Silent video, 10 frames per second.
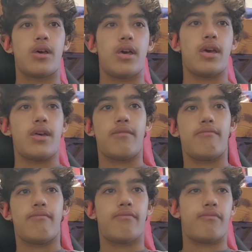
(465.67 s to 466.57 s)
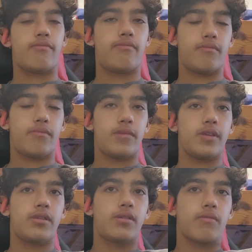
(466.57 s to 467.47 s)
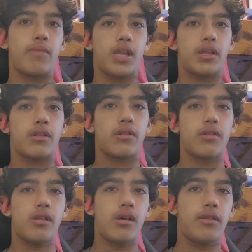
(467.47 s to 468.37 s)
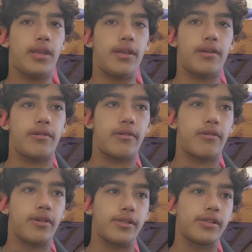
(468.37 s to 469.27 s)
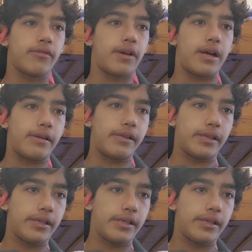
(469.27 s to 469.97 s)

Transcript: And it'll be, close throughout